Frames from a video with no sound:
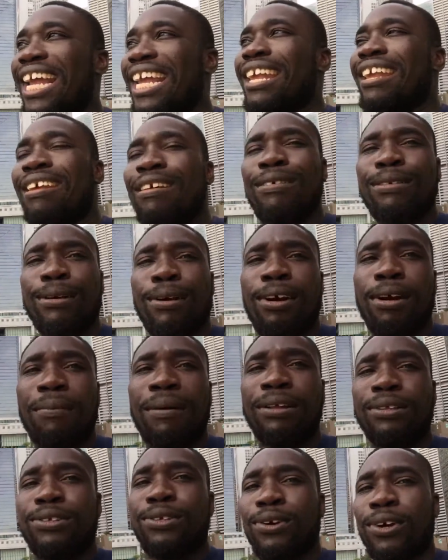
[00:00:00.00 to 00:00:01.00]
I hear you talk
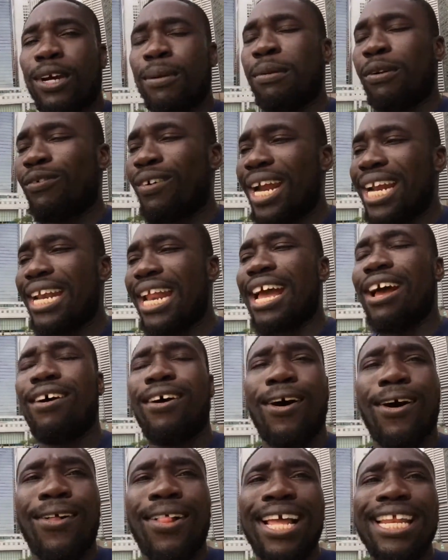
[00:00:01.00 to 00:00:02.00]
about joy, but right
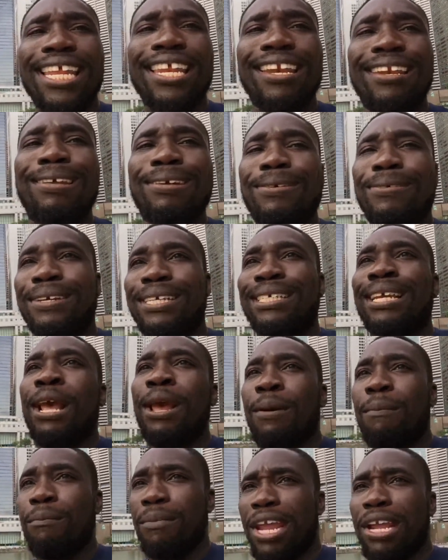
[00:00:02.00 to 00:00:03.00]
now all I need to do is
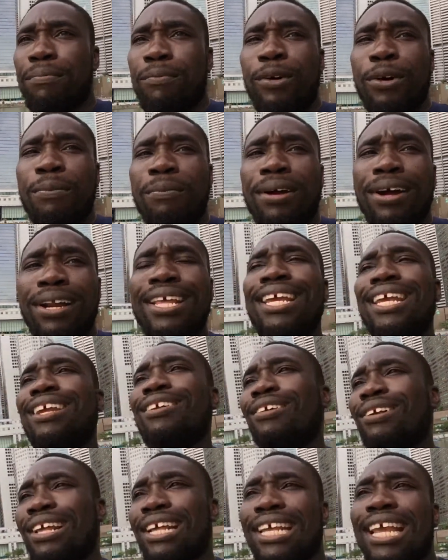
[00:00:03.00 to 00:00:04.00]
make more
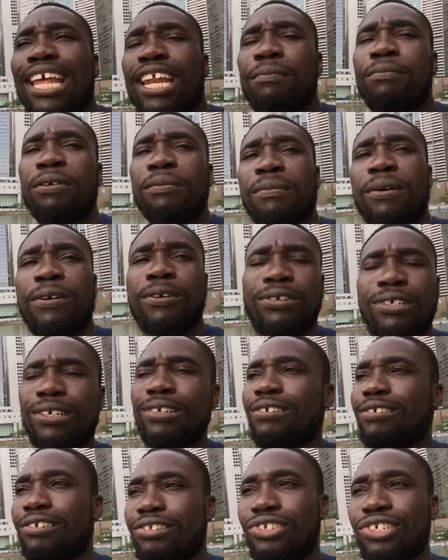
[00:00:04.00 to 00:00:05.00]
money or to get a
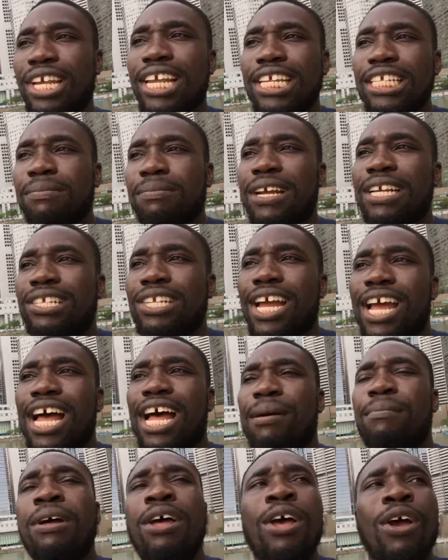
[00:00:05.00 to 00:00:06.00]
promotion or to change my
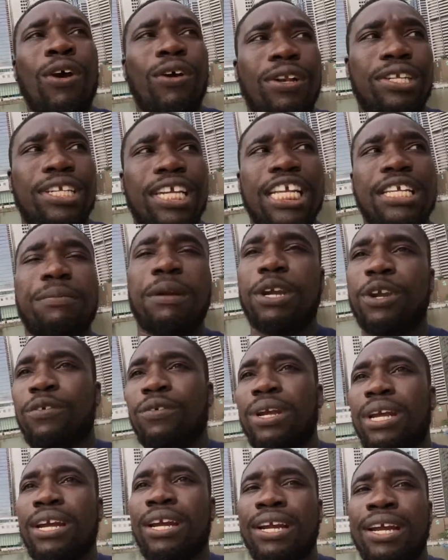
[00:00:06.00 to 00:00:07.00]
job or to change my
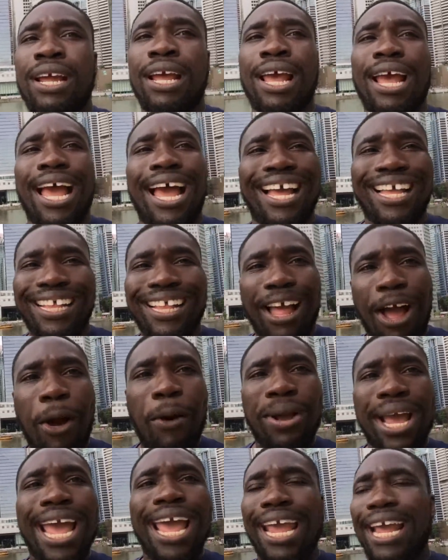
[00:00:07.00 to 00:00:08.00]
career.
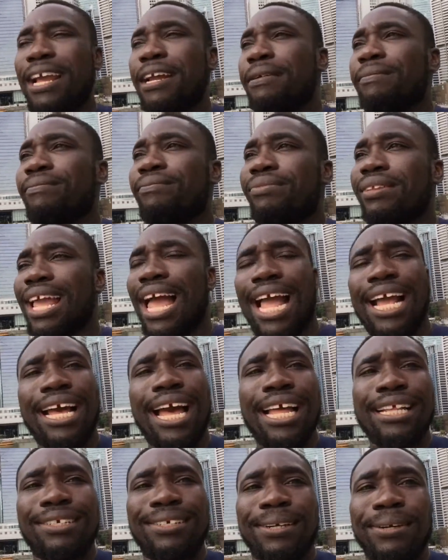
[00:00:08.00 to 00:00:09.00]
Okay, I
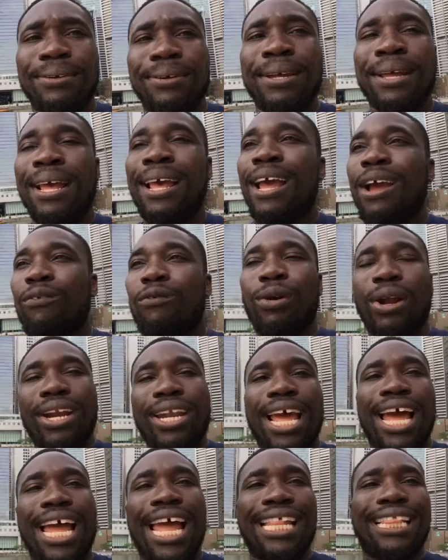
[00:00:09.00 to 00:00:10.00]
got you.
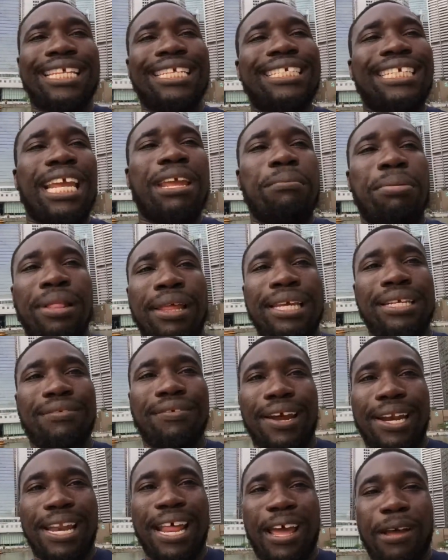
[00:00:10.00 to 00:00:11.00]
We're not at the same
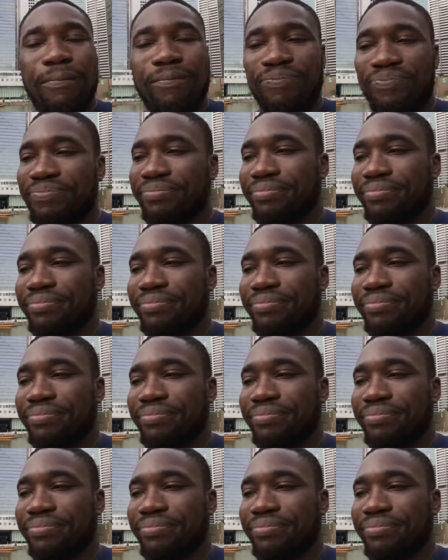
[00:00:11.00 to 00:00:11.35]
place right now.